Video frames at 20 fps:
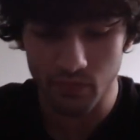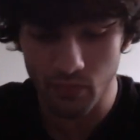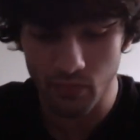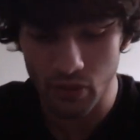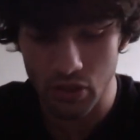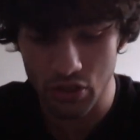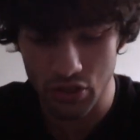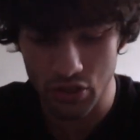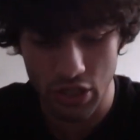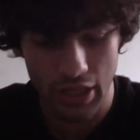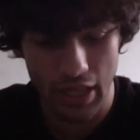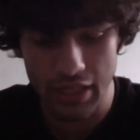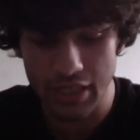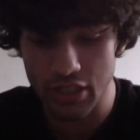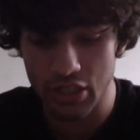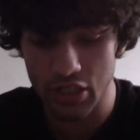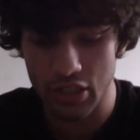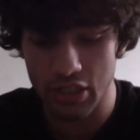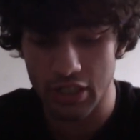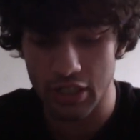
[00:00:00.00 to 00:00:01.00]
So
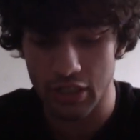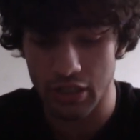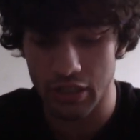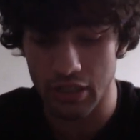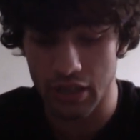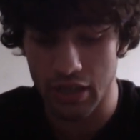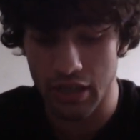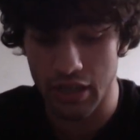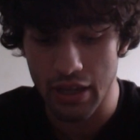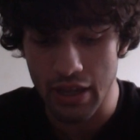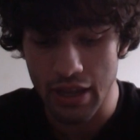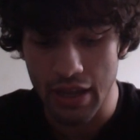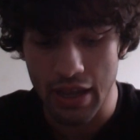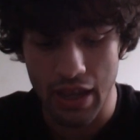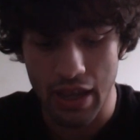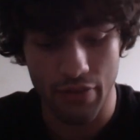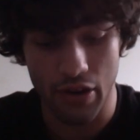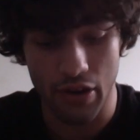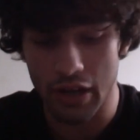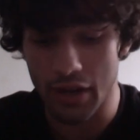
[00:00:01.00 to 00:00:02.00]
that's just a
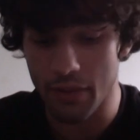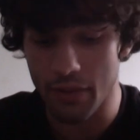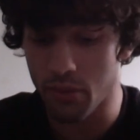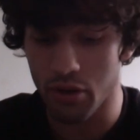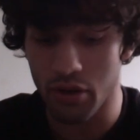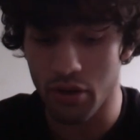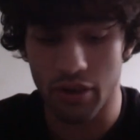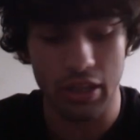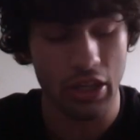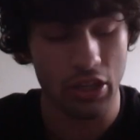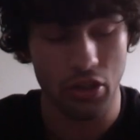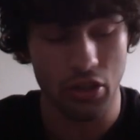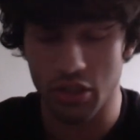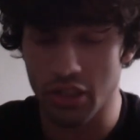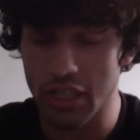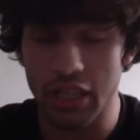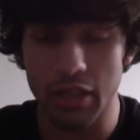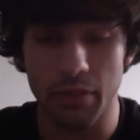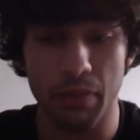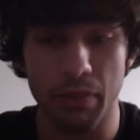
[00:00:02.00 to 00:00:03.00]
very important thing. So
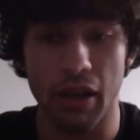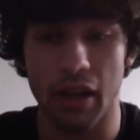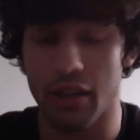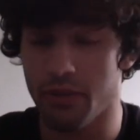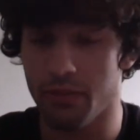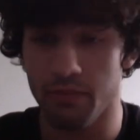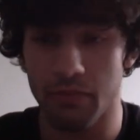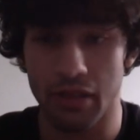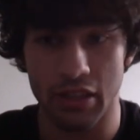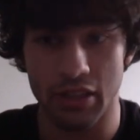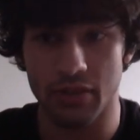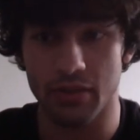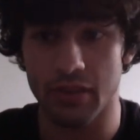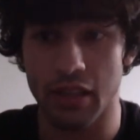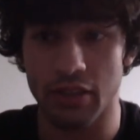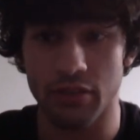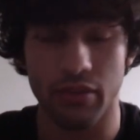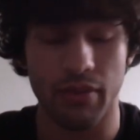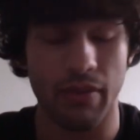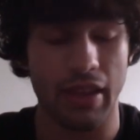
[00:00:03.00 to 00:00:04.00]
see the path. That's
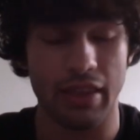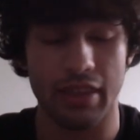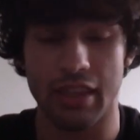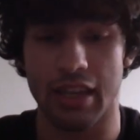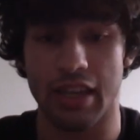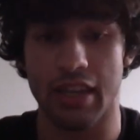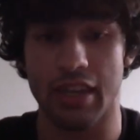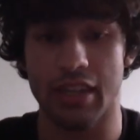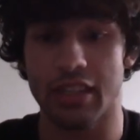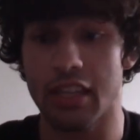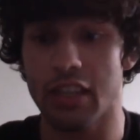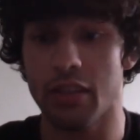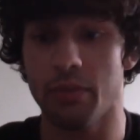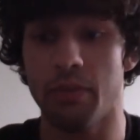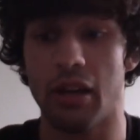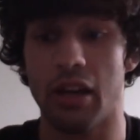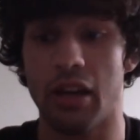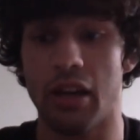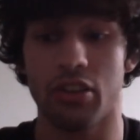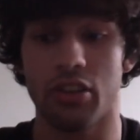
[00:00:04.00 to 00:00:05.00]
my main thing here. See the
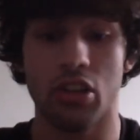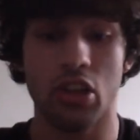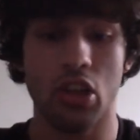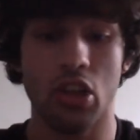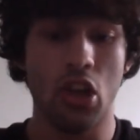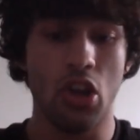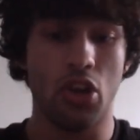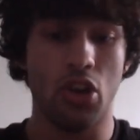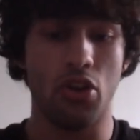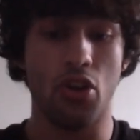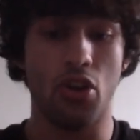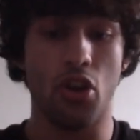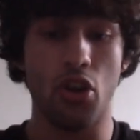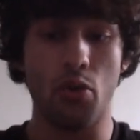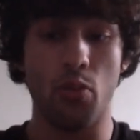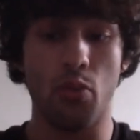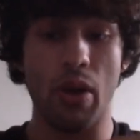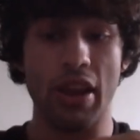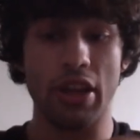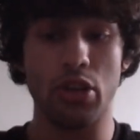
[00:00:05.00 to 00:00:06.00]
path.
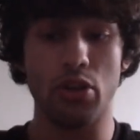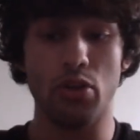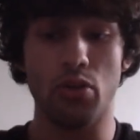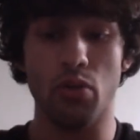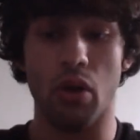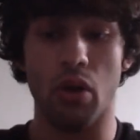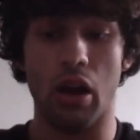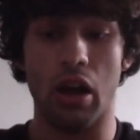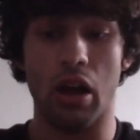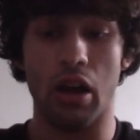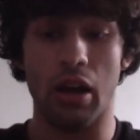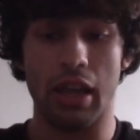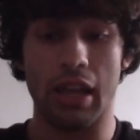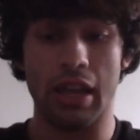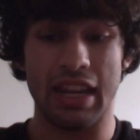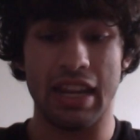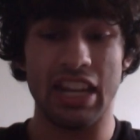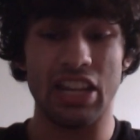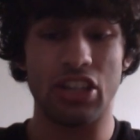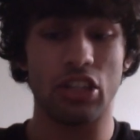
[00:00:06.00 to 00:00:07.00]
know where you are
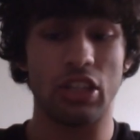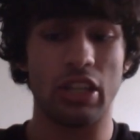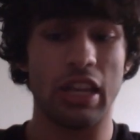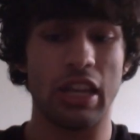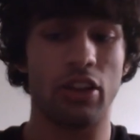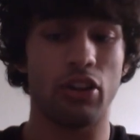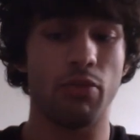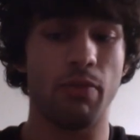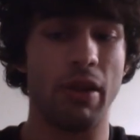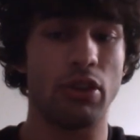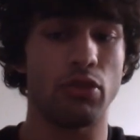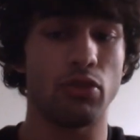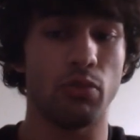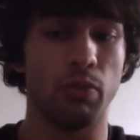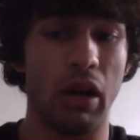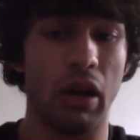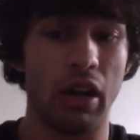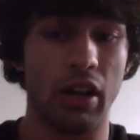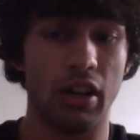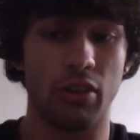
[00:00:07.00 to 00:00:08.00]
in each
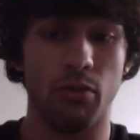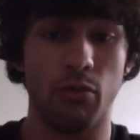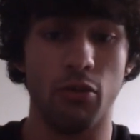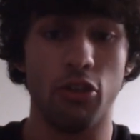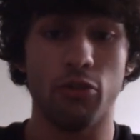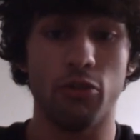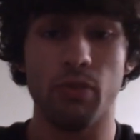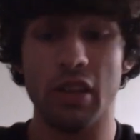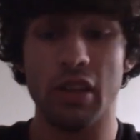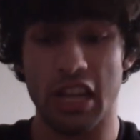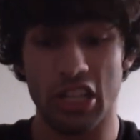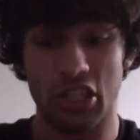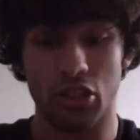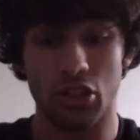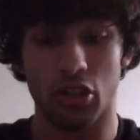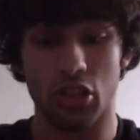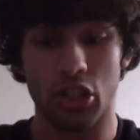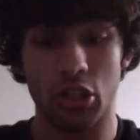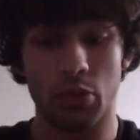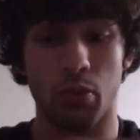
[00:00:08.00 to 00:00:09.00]
incremental part of the movement. Is
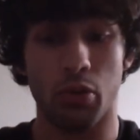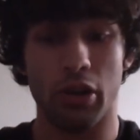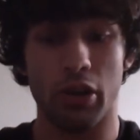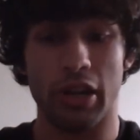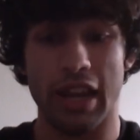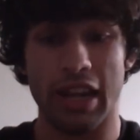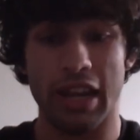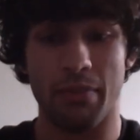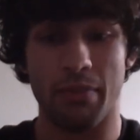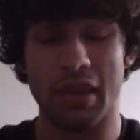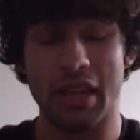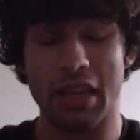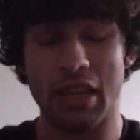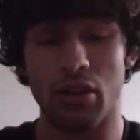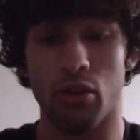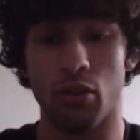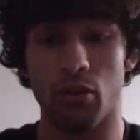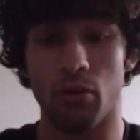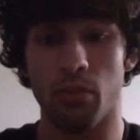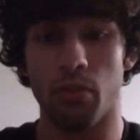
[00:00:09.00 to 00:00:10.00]
not just point A to
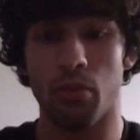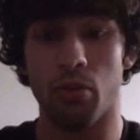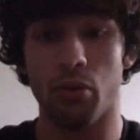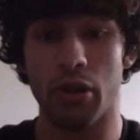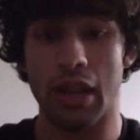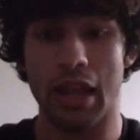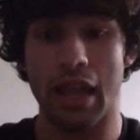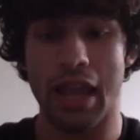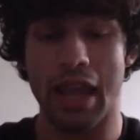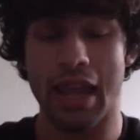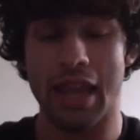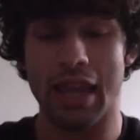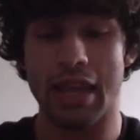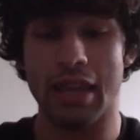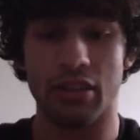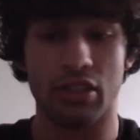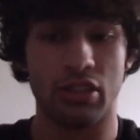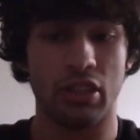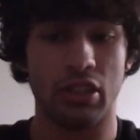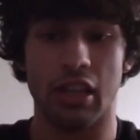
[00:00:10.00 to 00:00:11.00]
P or point
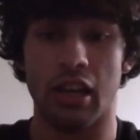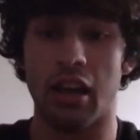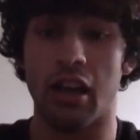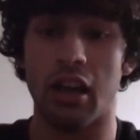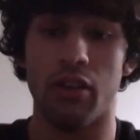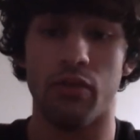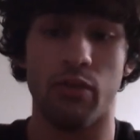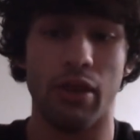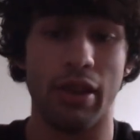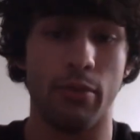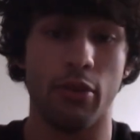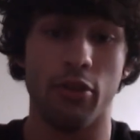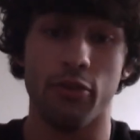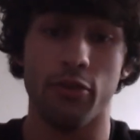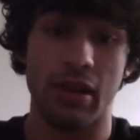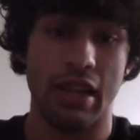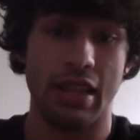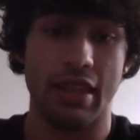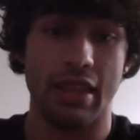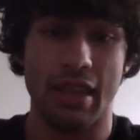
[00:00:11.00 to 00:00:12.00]
A to the halfway
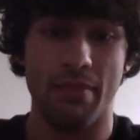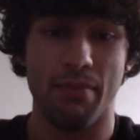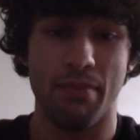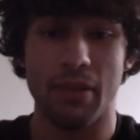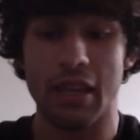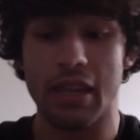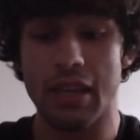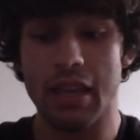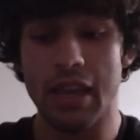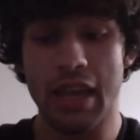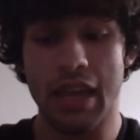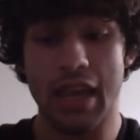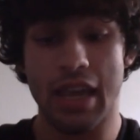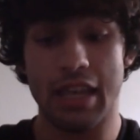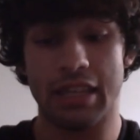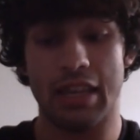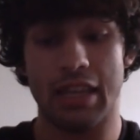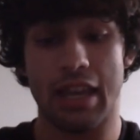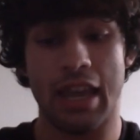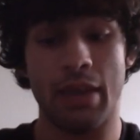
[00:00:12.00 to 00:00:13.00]
movement and then B.
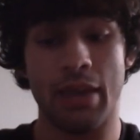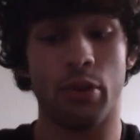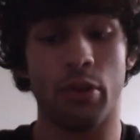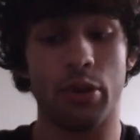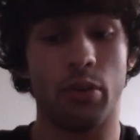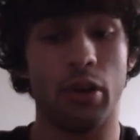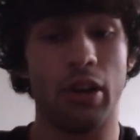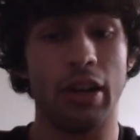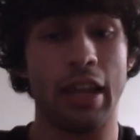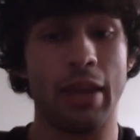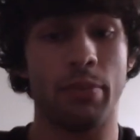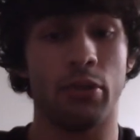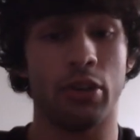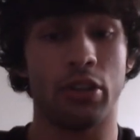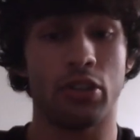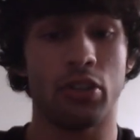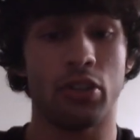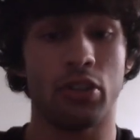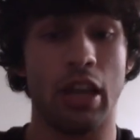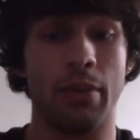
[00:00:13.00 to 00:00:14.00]
It's 8.1,
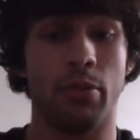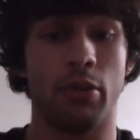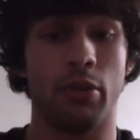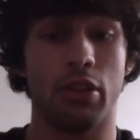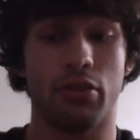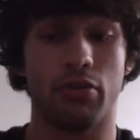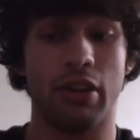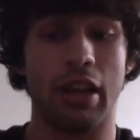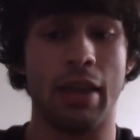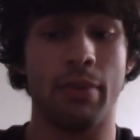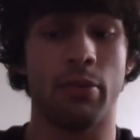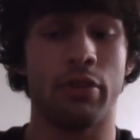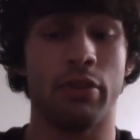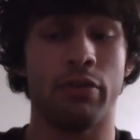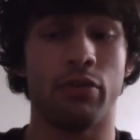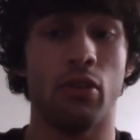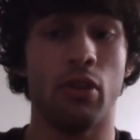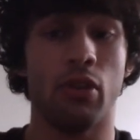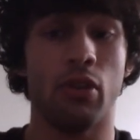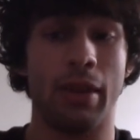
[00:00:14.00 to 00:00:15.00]
8.2, 8.3,
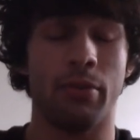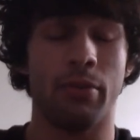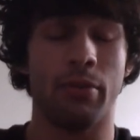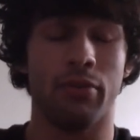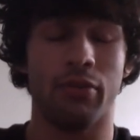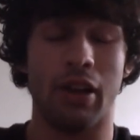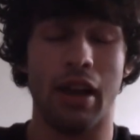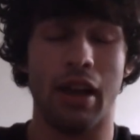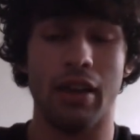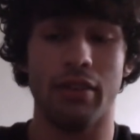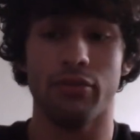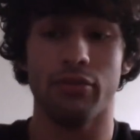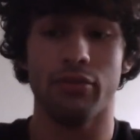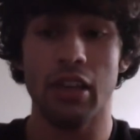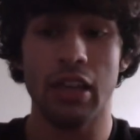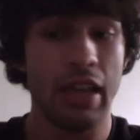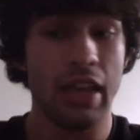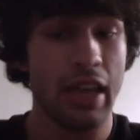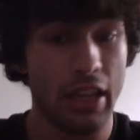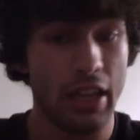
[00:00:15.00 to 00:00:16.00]
8.4, 8.5,
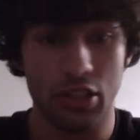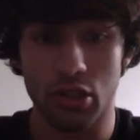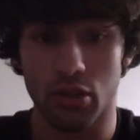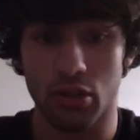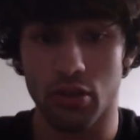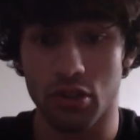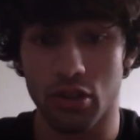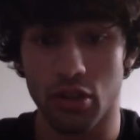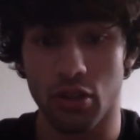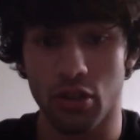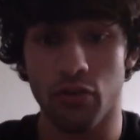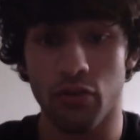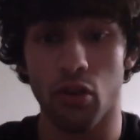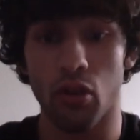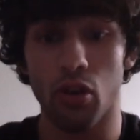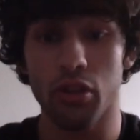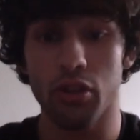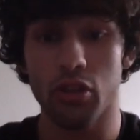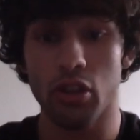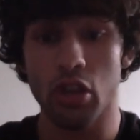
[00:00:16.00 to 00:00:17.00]
and so on and so
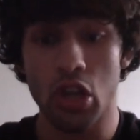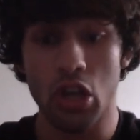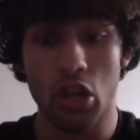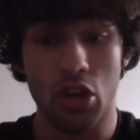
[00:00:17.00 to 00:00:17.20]
forth.